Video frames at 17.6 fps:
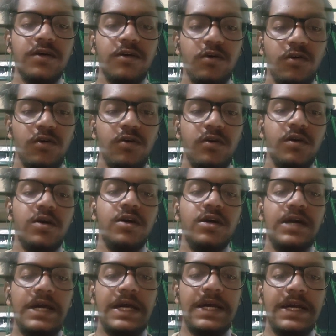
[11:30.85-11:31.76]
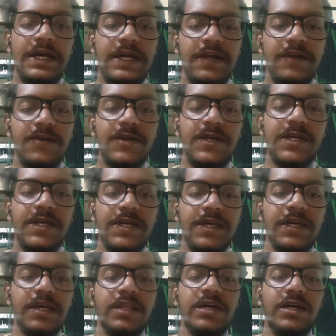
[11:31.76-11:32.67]
or
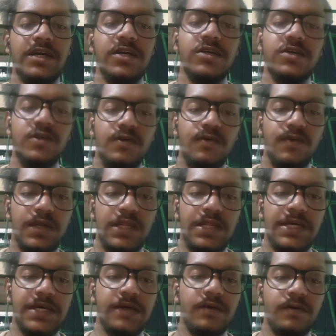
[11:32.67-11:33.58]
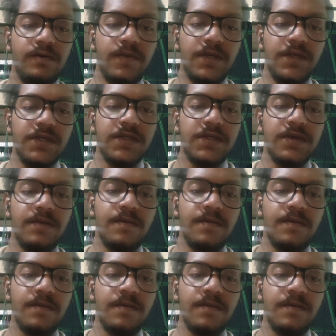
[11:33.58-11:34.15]
100k, that is 1 lakh rupees.